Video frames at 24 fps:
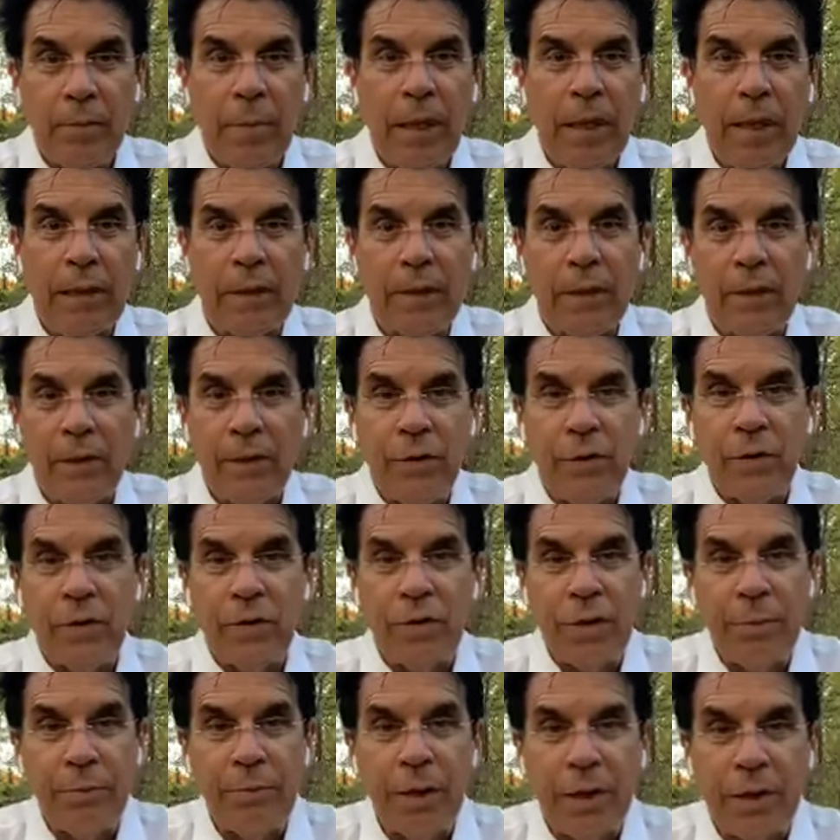But
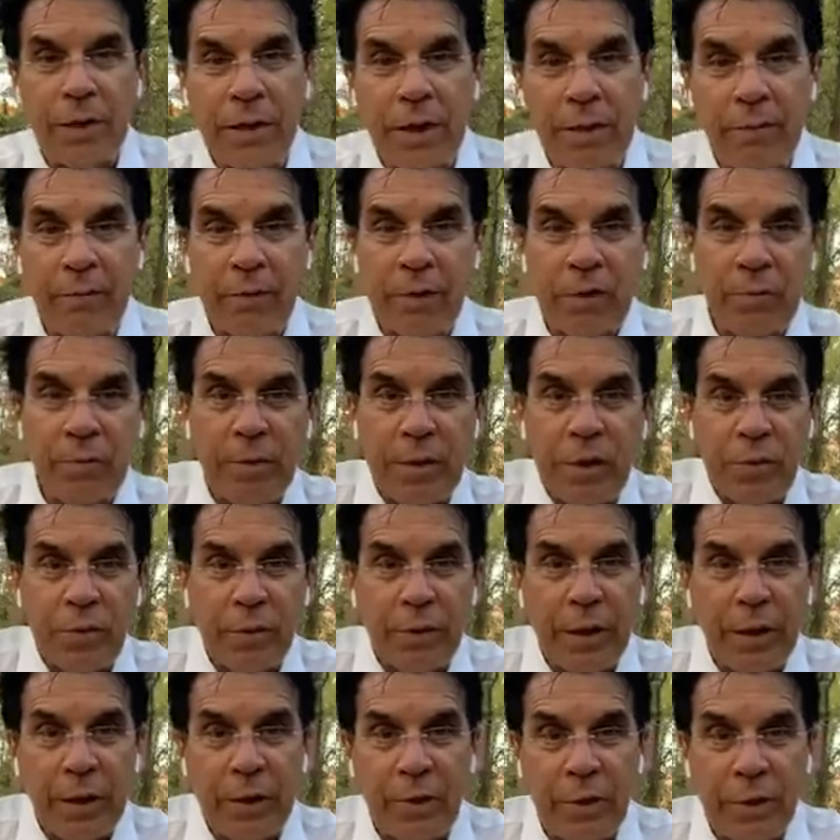there's a big difference
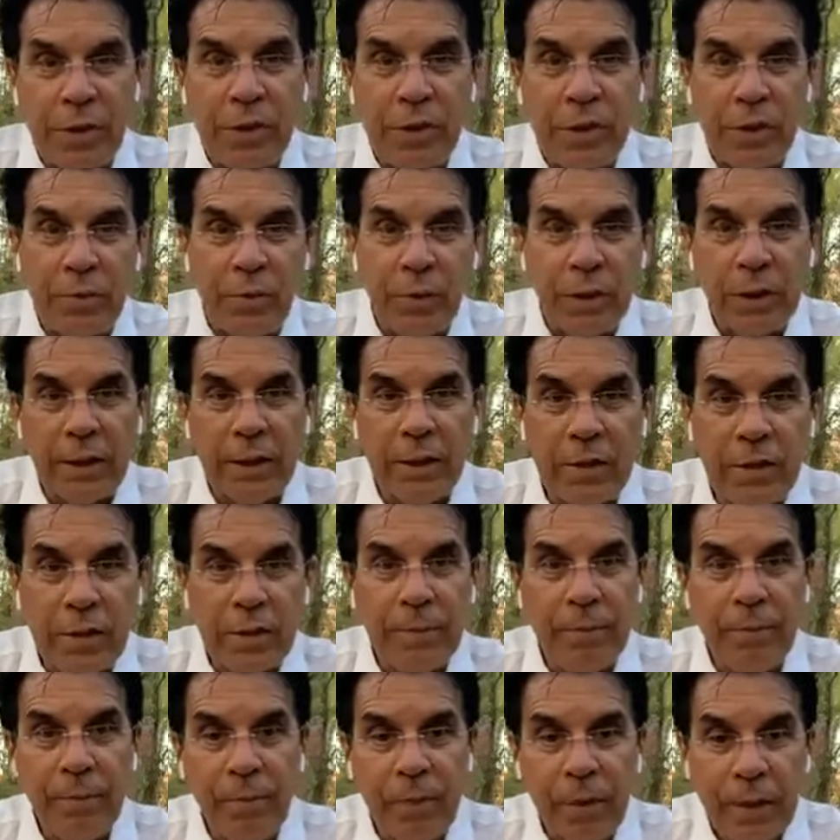between Christian
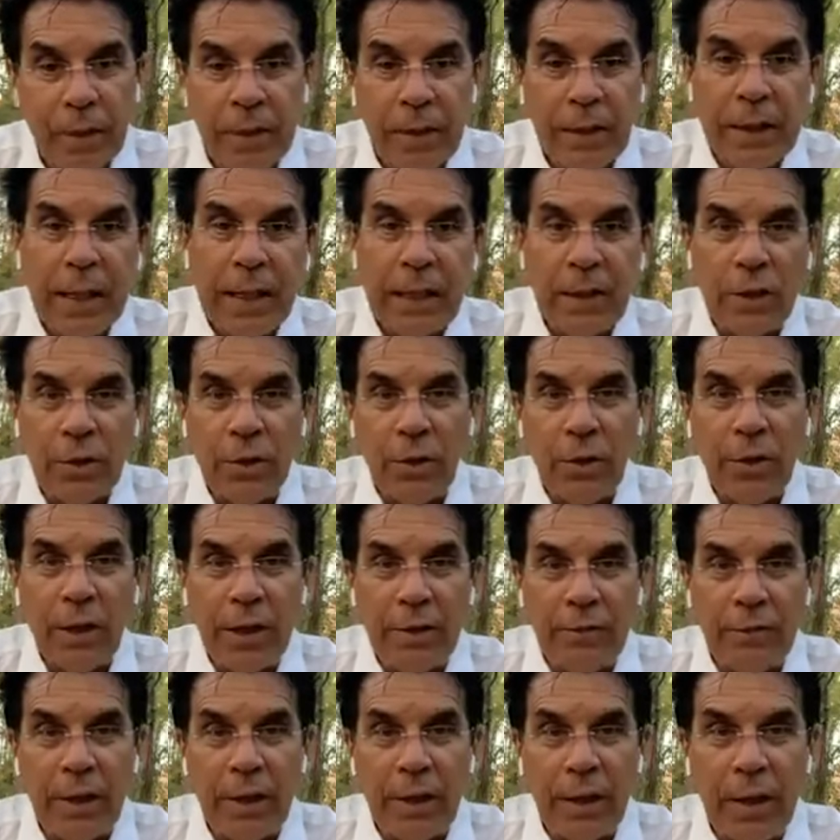religion and the
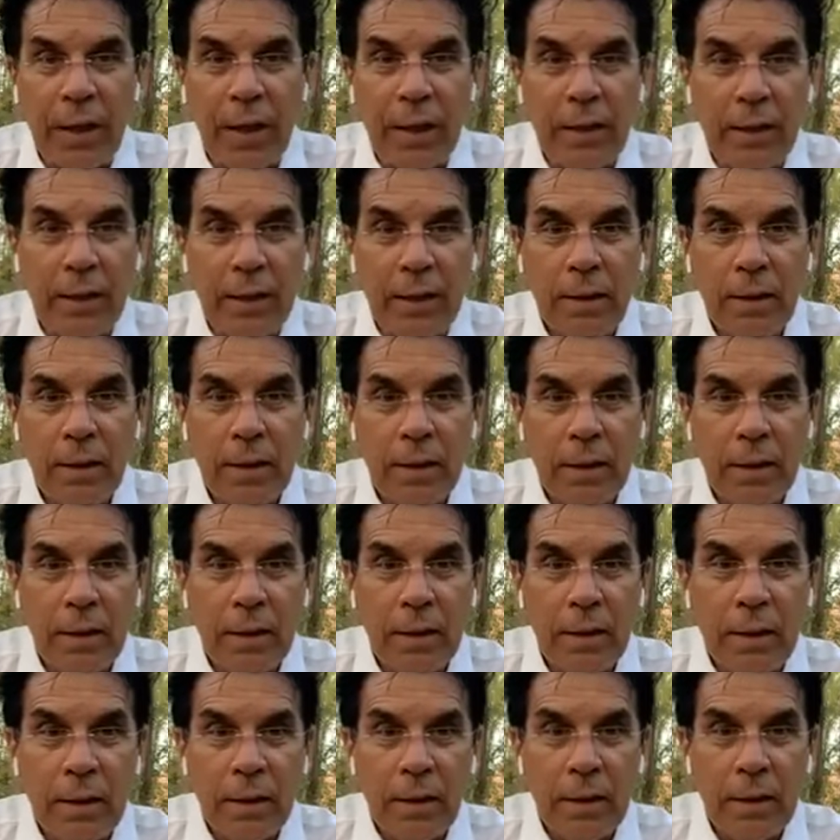anointing of God.
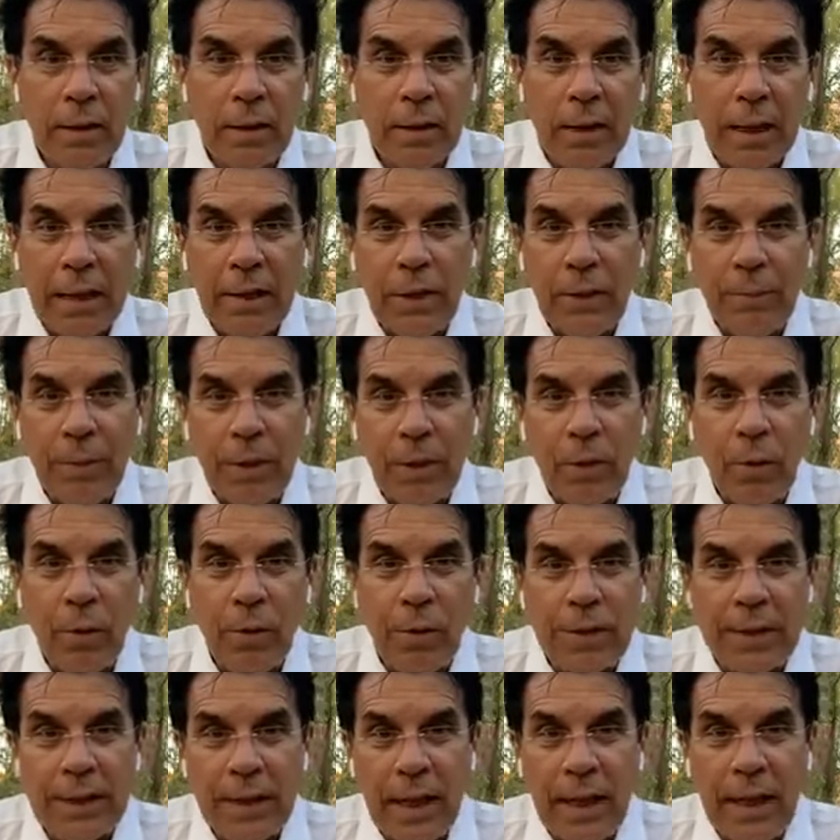And to be
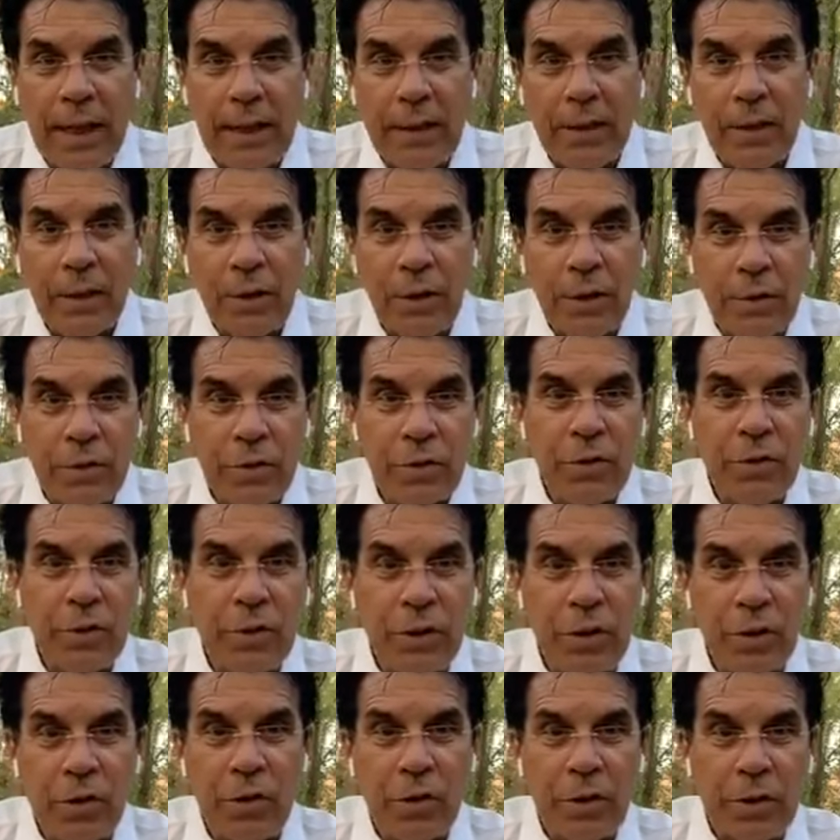ordained, used to
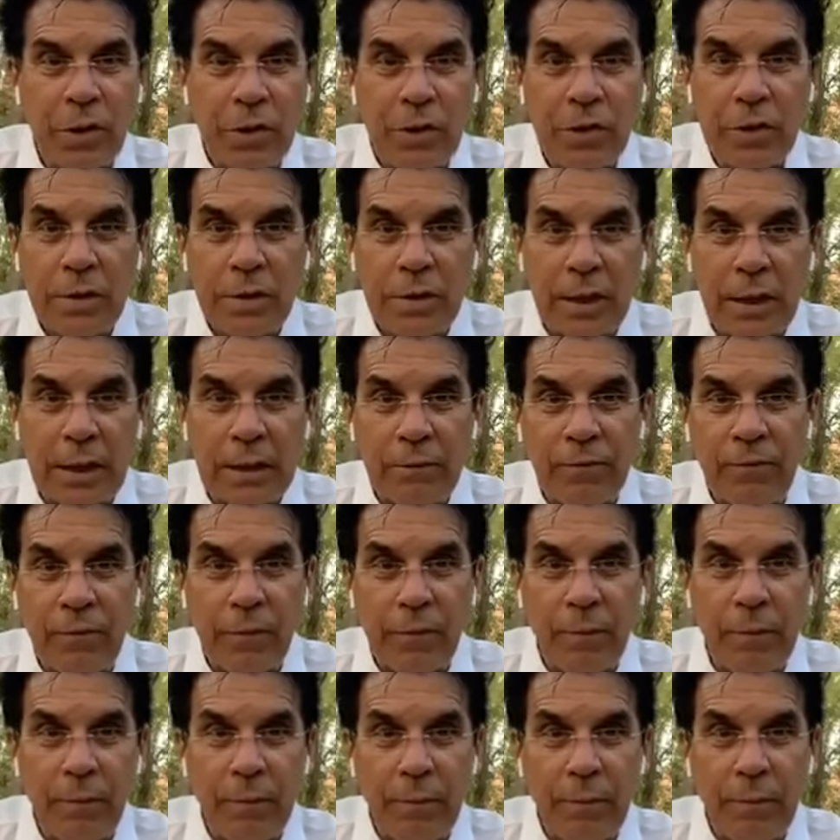in a church,
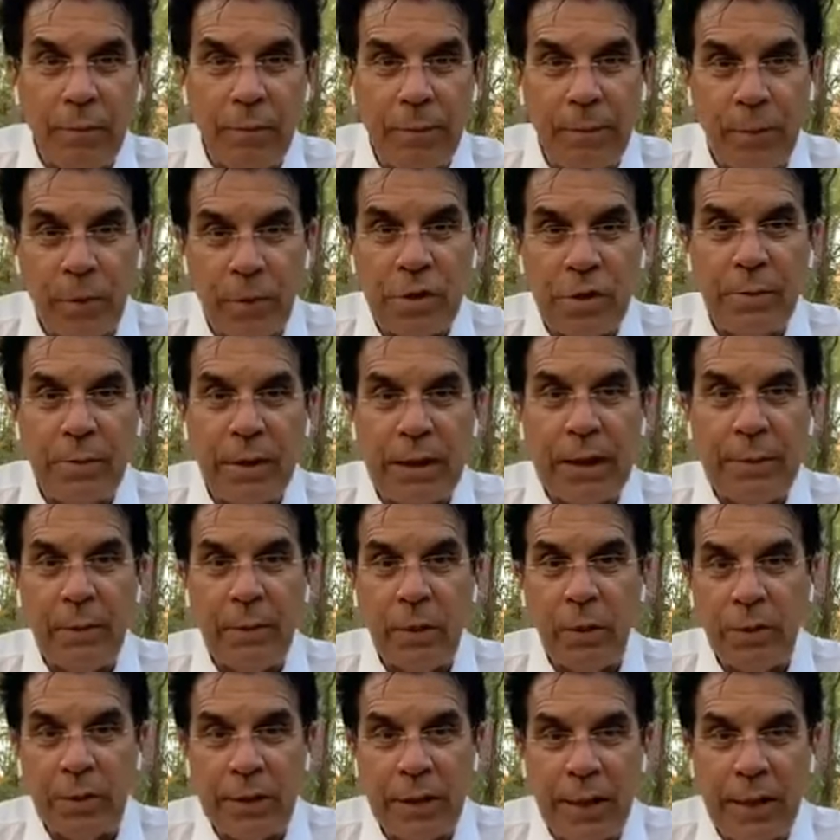for a person to become
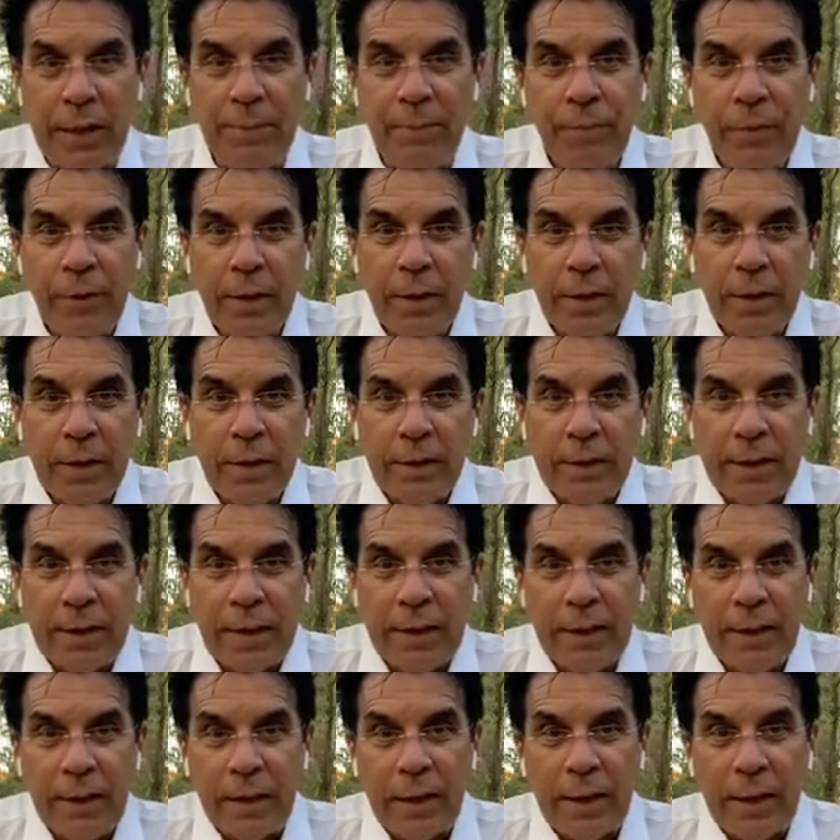ordained,
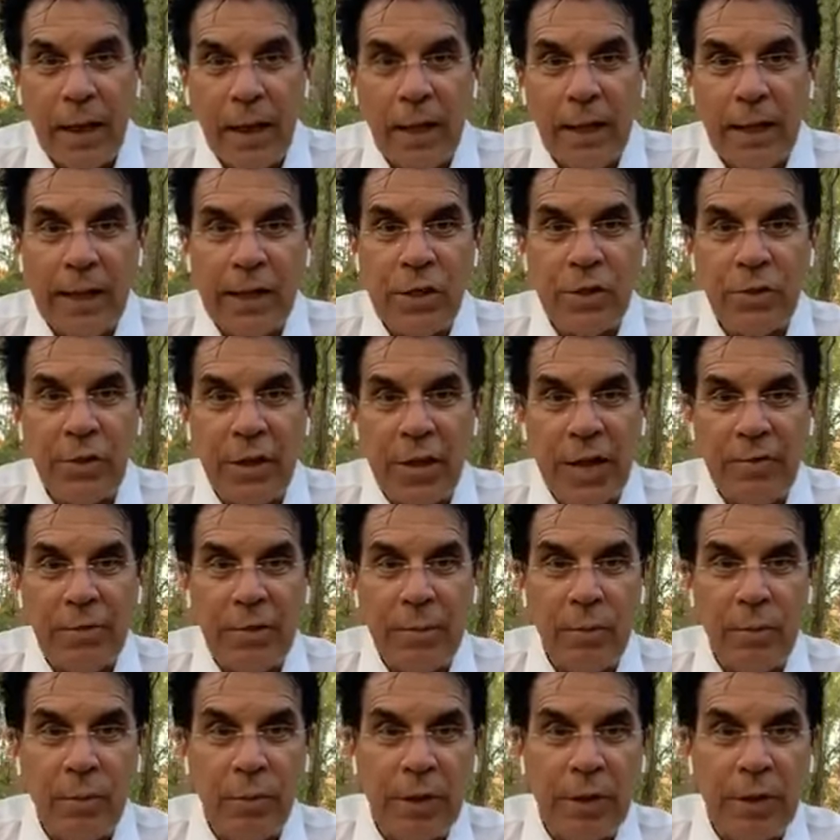the congregation would have him